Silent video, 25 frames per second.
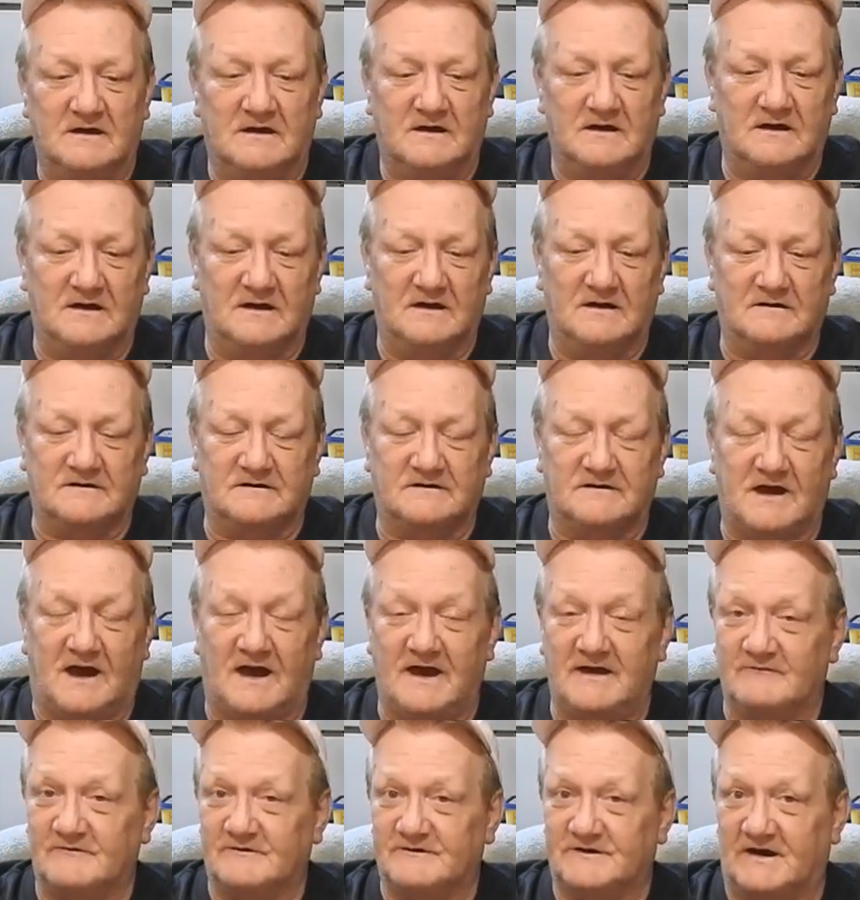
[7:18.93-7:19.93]
uh,
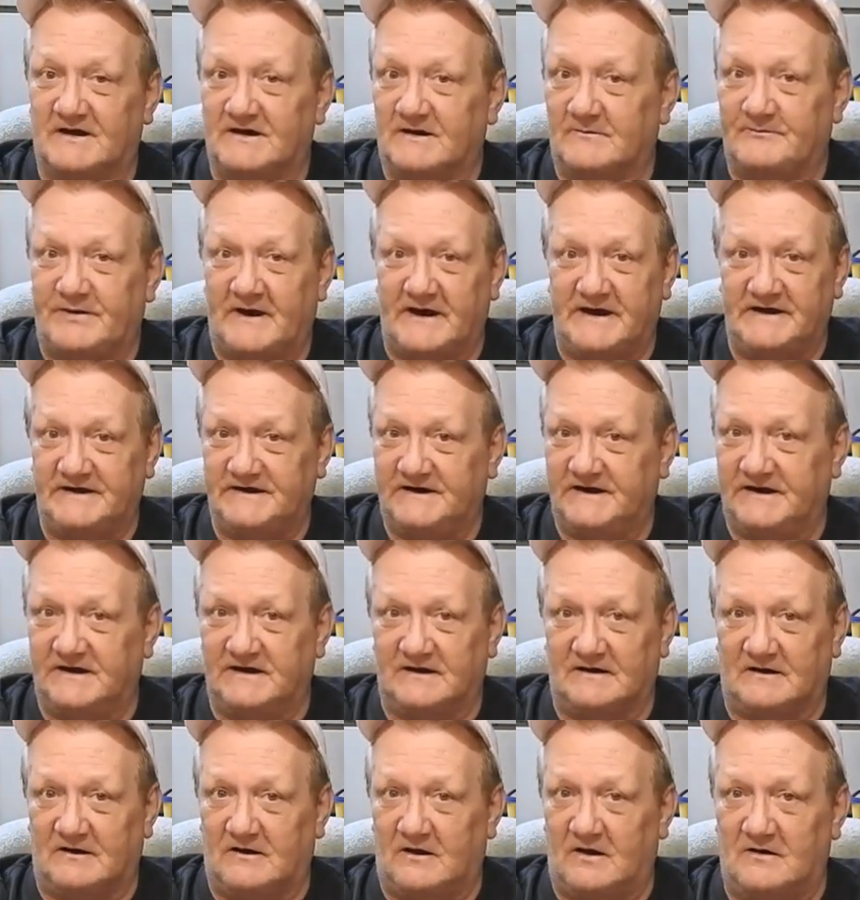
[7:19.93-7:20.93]
I haven't done a painting
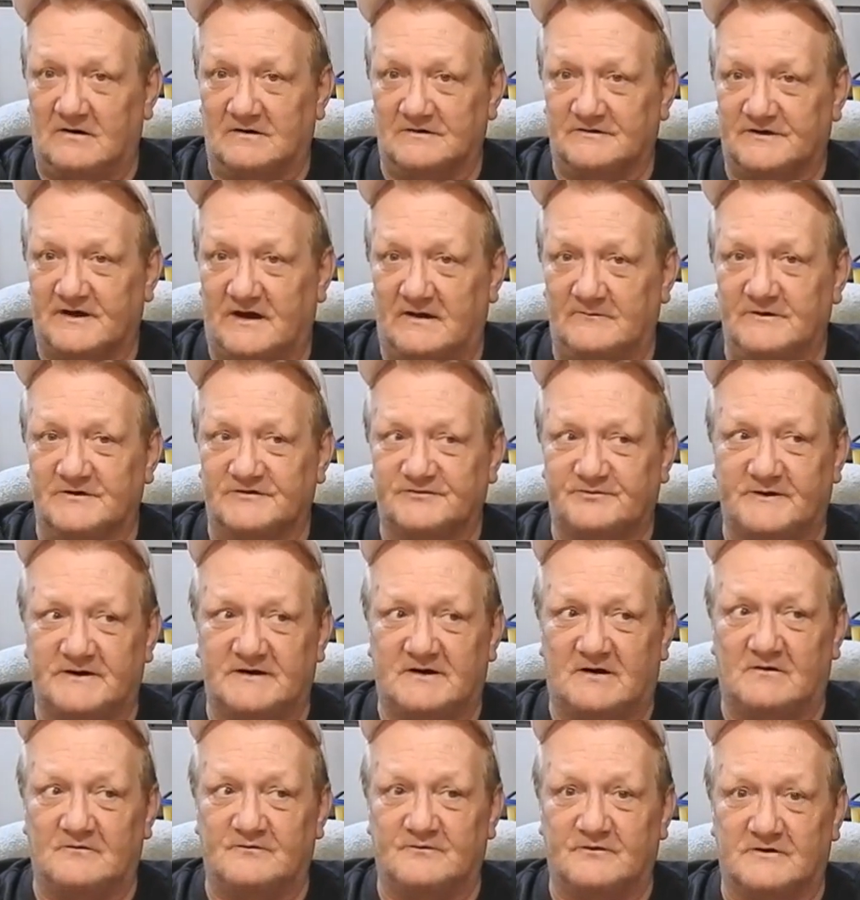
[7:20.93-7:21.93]
in a long time it's
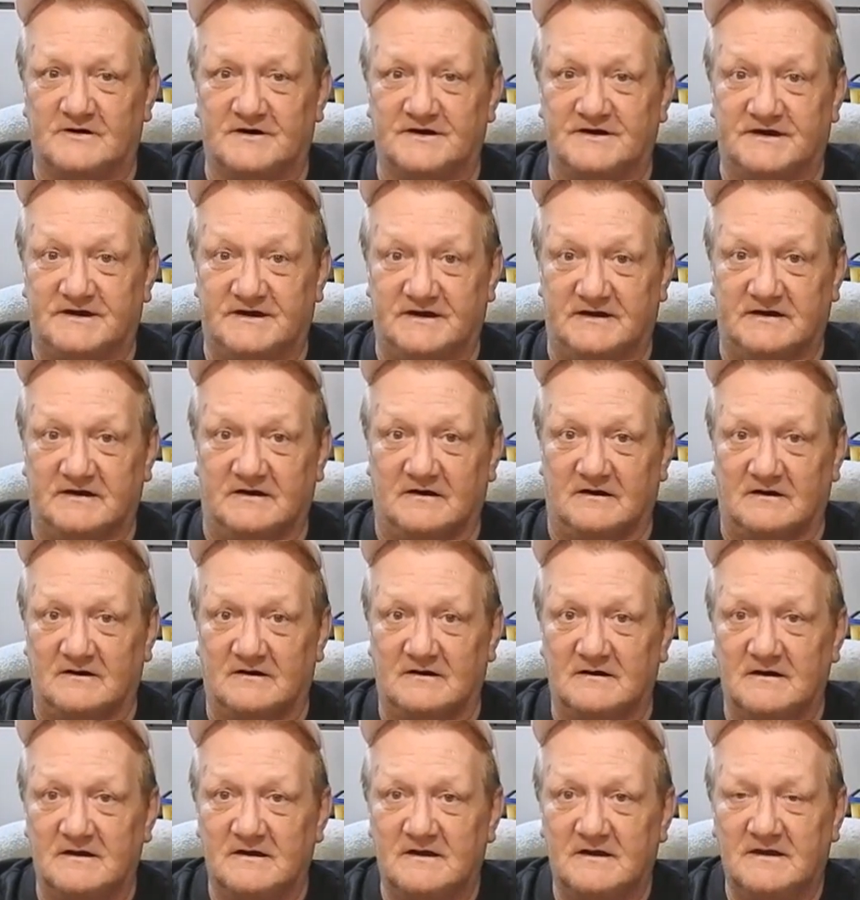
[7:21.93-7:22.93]
been over a
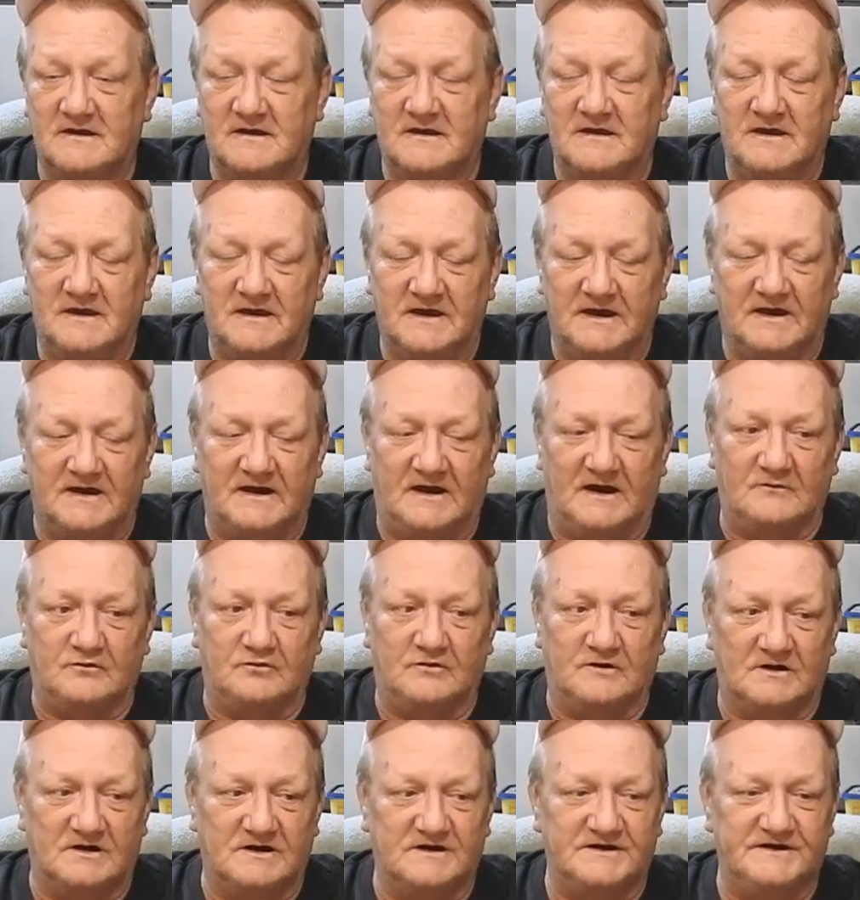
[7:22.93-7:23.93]
year and I
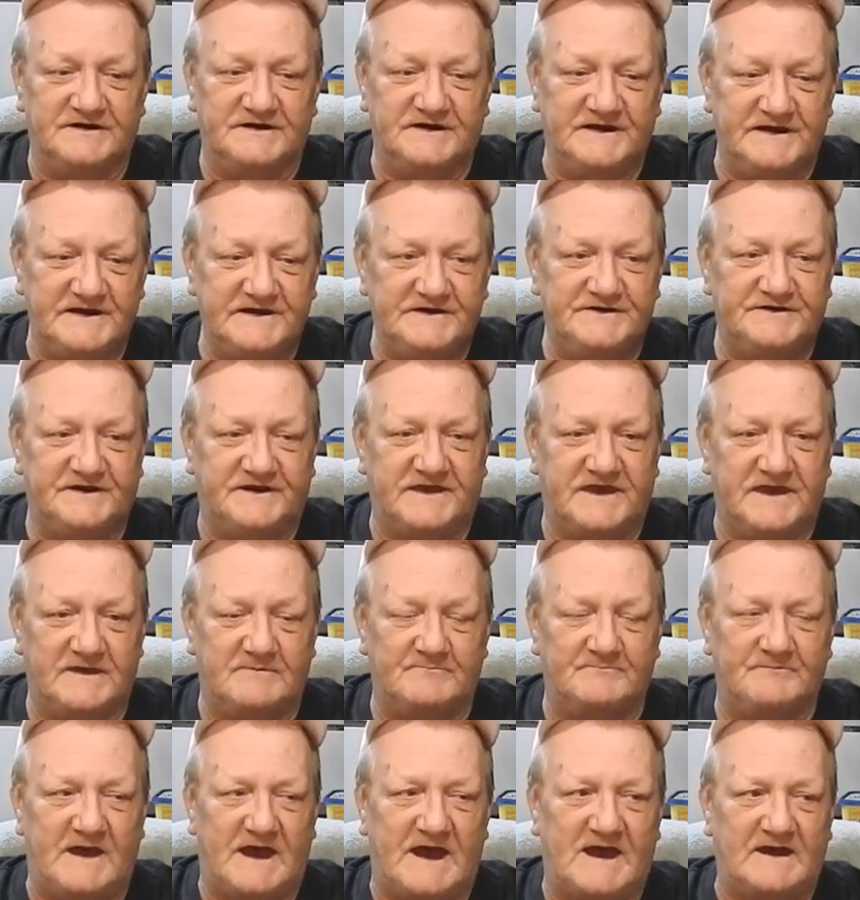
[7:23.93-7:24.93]
really need to
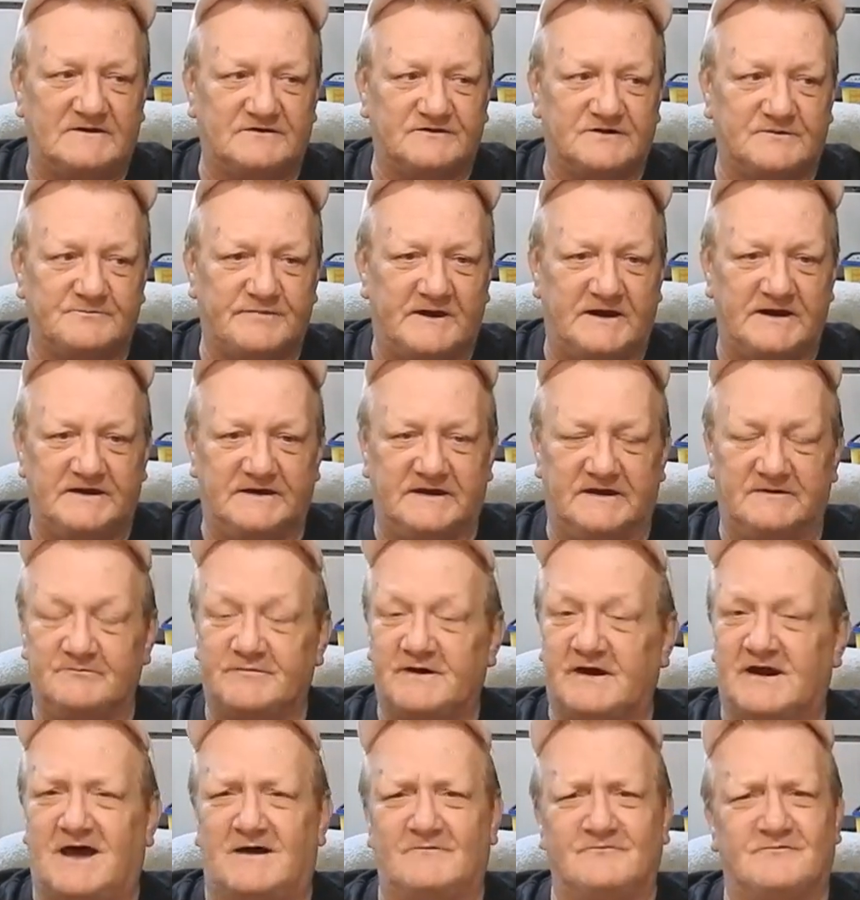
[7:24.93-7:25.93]
get back to
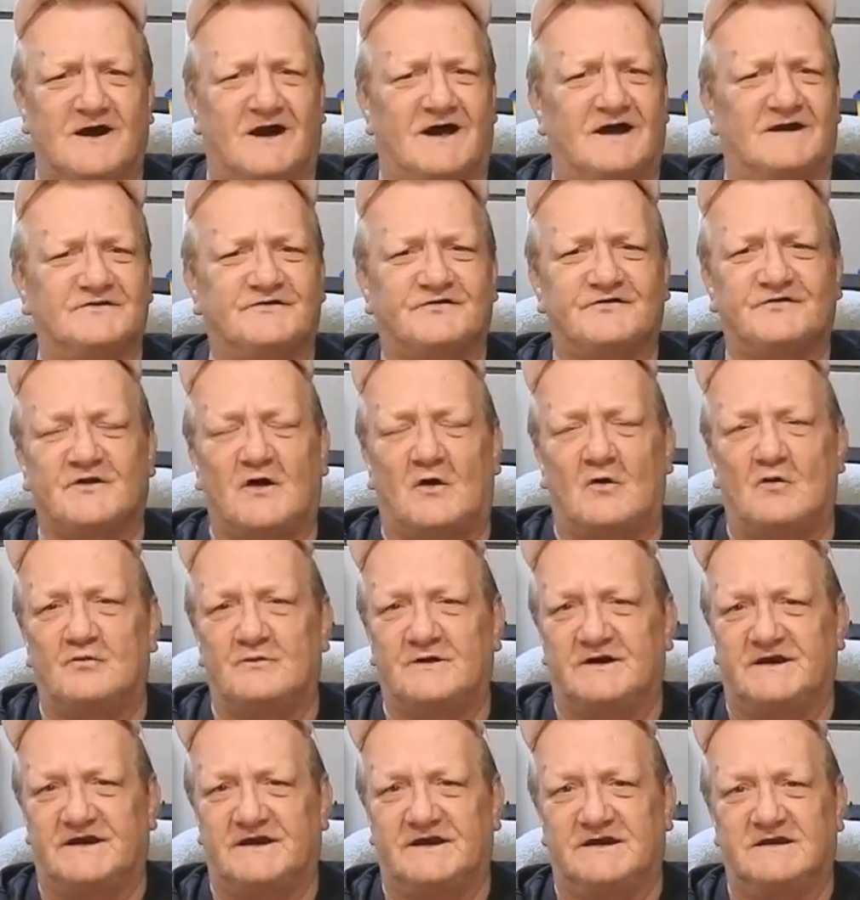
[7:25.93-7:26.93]
painting but I've got so
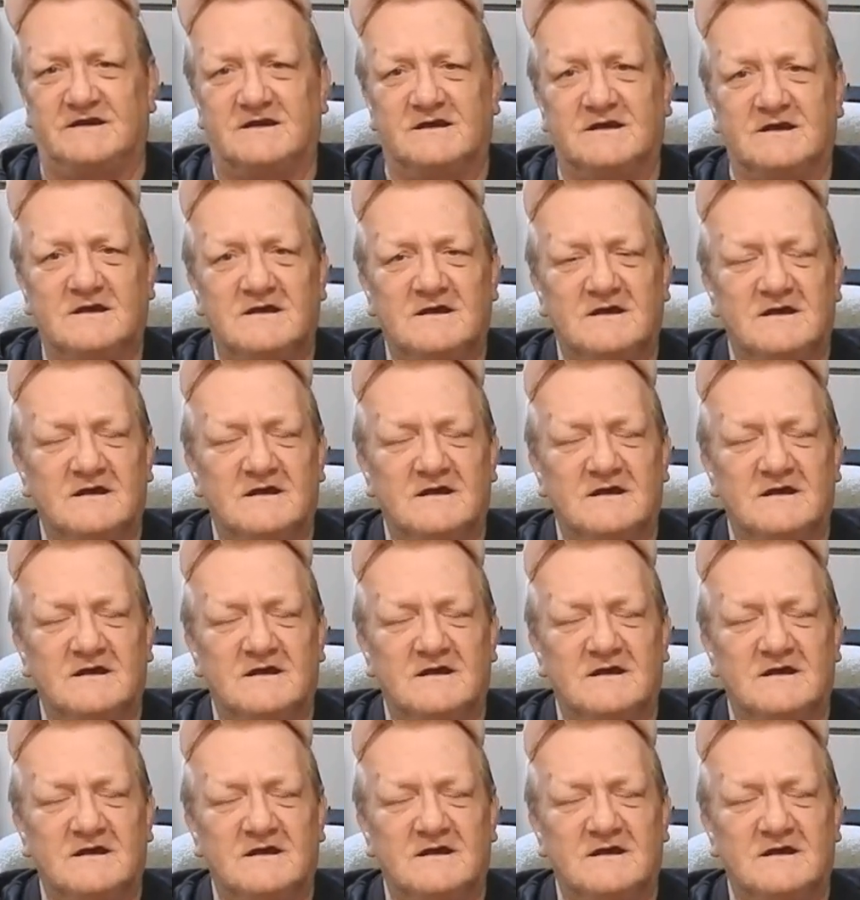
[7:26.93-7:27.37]
many